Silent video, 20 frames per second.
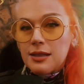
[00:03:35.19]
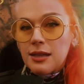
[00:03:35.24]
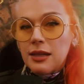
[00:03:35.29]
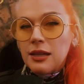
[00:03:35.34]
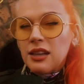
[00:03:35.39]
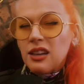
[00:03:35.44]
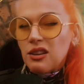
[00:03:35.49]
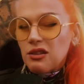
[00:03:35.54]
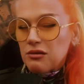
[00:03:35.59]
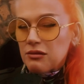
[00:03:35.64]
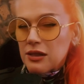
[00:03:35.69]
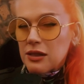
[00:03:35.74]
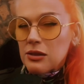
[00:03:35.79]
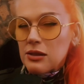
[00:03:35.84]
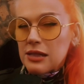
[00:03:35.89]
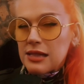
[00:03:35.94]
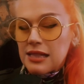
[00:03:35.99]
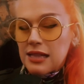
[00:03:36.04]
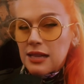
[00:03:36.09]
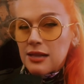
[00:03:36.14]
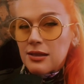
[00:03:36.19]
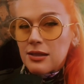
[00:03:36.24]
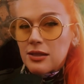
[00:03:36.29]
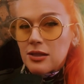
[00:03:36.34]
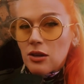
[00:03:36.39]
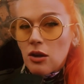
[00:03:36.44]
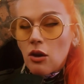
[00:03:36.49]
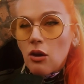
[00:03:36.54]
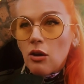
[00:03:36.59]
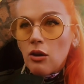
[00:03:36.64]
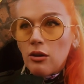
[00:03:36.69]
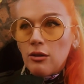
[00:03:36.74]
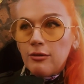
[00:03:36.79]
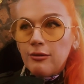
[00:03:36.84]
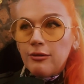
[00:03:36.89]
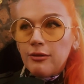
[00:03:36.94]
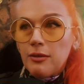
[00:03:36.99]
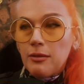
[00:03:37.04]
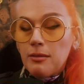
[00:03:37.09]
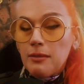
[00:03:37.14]
getting a real sense
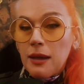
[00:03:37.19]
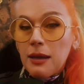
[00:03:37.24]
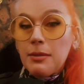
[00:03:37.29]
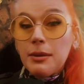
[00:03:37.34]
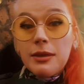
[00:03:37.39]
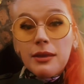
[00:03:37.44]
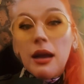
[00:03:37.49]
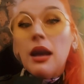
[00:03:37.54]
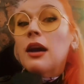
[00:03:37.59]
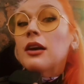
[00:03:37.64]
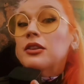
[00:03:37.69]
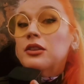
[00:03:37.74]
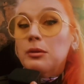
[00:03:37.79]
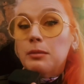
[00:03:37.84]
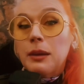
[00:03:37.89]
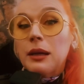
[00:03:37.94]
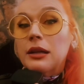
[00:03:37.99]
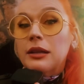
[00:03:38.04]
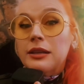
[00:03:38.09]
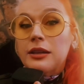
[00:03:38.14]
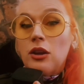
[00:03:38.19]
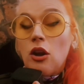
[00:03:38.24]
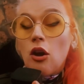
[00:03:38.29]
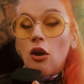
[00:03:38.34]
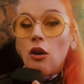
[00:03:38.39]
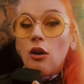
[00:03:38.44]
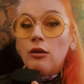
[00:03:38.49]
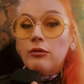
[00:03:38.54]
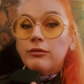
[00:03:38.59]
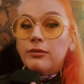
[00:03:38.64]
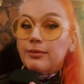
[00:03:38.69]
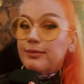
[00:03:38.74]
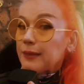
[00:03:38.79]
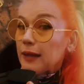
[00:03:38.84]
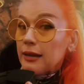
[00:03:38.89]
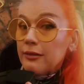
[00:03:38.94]
of maybe the underbelly of